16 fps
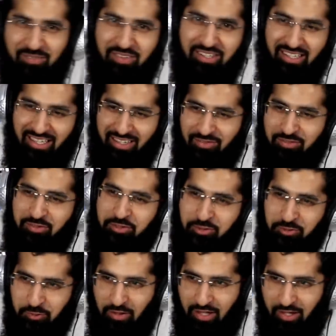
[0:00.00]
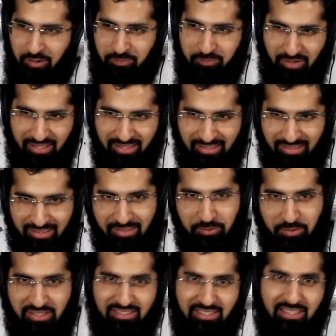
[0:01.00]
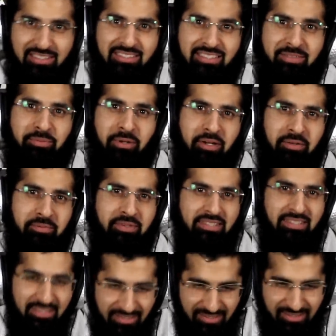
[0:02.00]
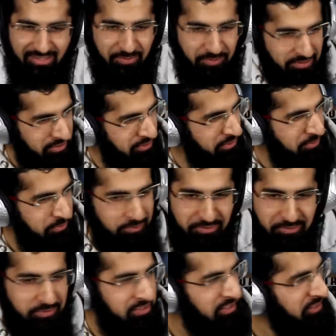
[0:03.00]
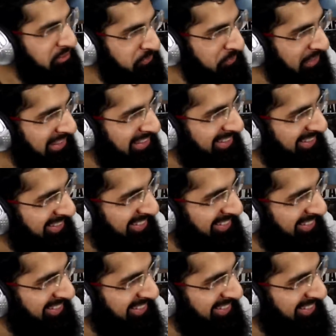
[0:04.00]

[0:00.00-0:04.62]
I'm going to have to sort out my research department, which is me.